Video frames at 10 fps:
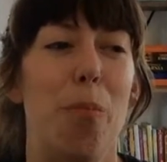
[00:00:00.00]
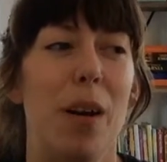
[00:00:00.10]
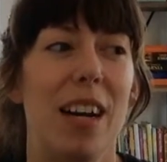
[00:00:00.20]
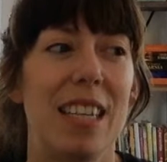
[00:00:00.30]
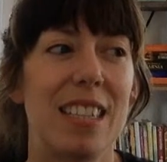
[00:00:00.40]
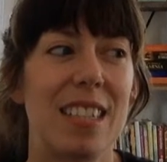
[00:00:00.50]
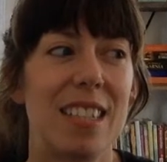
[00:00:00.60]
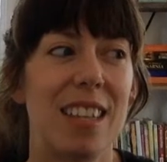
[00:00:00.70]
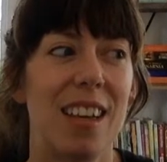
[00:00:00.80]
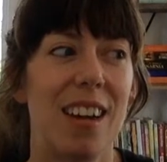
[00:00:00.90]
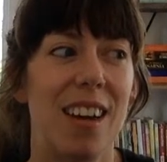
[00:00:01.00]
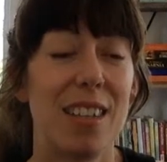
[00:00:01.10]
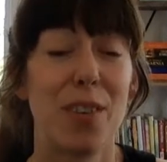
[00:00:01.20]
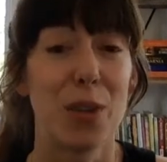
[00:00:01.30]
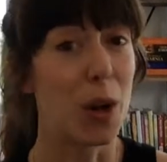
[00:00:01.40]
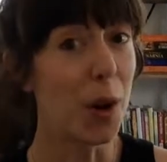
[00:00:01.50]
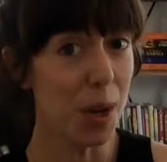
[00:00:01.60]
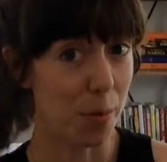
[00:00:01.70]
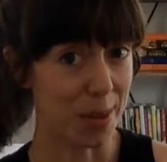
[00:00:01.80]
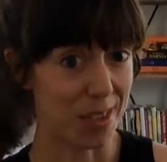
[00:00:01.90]
But as far as
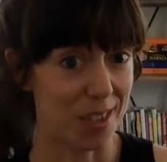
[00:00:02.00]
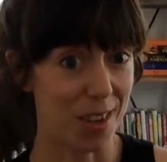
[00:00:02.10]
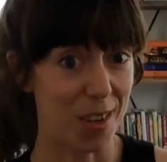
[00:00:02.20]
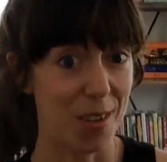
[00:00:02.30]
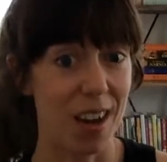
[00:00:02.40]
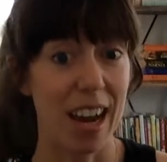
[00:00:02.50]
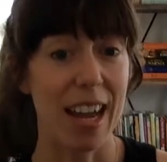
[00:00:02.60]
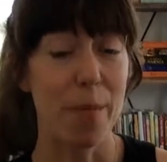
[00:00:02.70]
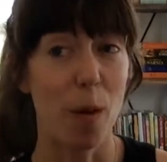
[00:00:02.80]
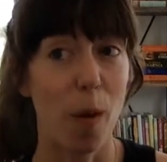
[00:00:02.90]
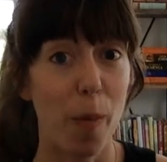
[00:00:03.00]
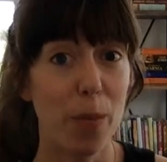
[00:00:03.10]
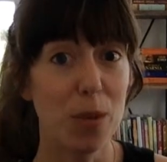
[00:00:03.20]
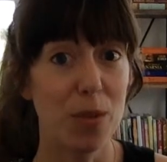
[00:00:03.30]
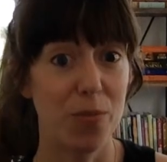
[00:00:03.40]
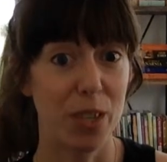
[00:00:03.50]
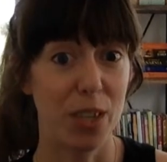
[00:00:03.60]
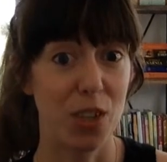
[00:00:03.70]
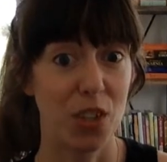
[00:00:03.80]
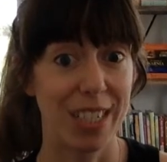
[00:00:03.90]
audiobooks go, I am almost
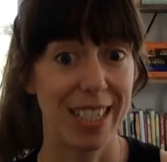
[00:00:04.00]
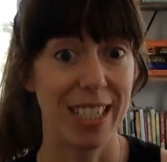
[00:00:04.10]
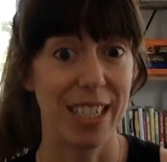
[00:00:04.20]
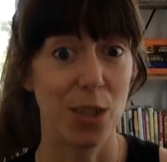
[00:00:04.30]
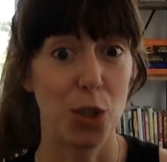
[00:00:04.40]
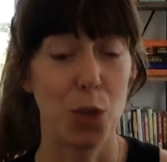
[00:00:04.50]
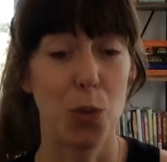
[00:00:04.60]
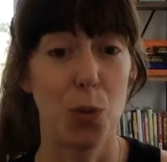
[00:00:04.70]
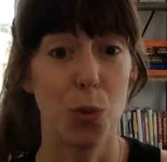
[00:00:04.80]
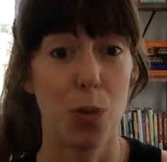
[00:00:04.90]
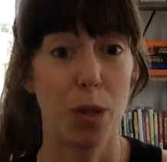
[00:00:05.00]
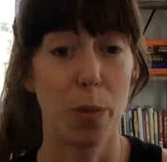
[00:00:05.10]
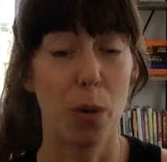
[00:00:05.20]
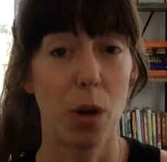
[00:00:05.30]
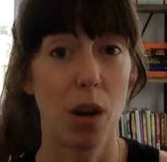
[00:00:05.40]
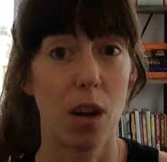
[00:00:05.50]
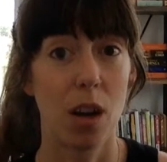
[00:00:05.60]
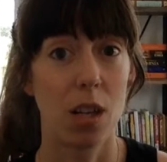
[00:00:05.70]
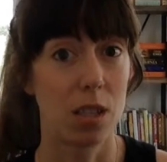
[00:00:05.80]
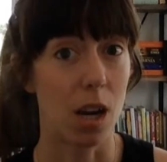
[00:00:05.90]
finished listening to the book
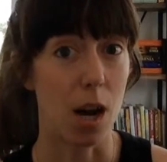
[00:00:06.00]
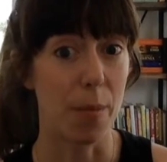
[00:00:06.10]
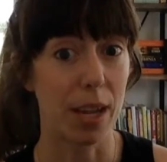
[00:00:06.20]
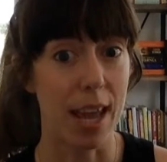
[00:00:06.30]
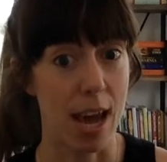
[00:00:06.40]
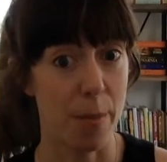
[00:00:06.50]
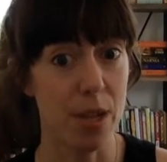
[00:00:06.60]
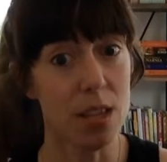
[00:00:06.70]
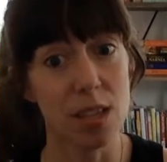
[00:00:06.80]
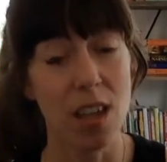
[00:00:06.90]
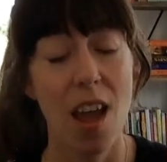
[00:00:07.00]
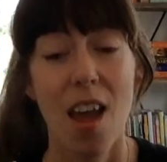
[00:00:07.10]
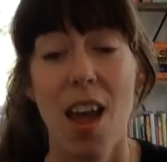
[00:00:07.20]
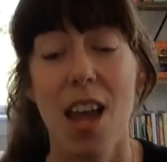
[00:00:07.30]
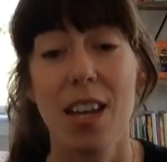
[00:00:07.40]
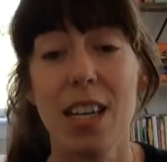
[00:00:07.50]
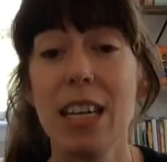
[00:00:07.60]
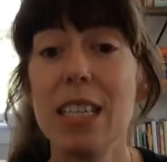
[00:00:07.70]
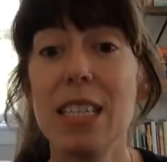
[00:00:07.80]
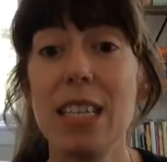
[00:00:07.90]
Atomic Habits, an
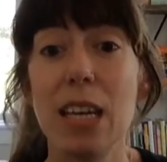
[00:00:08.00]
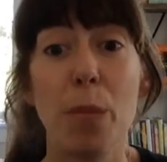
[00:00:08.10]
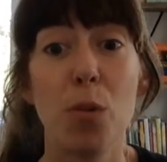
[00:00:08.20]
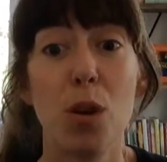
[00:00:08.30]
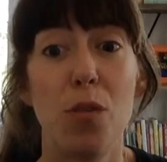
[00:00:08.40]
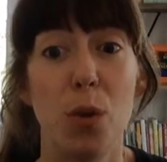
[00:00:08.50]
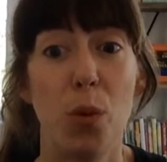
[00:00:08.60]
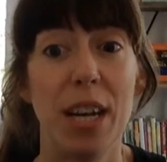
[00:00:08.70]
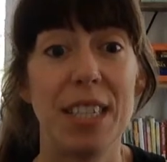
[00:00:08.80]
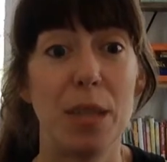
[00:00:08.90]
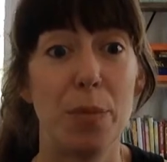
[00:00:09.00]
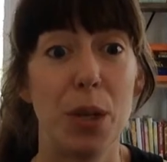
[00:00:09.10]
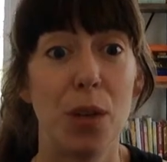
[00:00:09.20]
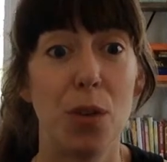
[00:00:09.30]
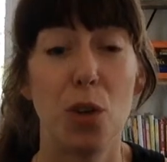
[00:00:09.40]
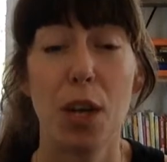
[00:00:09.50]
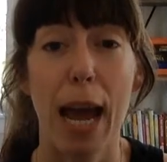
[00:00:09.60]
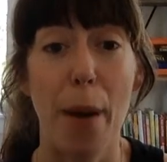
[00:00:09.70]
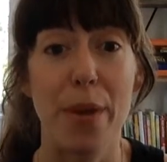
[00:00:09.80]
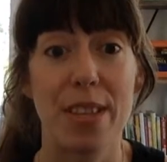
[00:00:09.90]
easy and proven way to build good
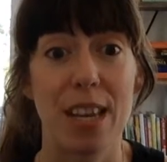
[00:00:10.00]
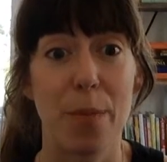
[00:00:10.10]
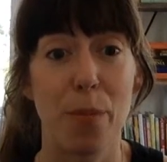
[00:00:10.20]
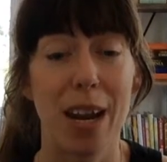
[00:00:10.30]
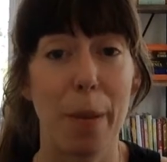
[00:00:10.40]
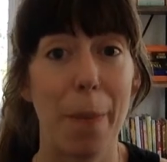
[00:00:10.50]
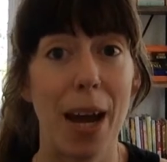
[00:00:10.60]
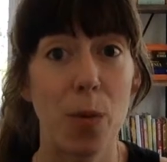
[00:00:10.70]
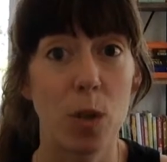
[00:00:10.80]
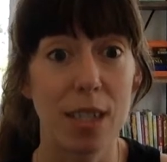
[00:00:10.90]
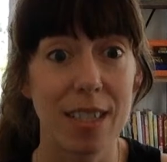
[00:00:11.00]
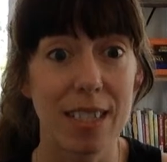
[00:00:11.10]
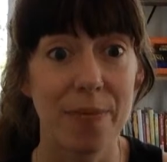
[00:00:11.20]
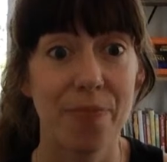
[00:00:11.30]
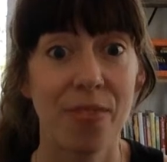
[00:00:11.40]
habits and break bad ones.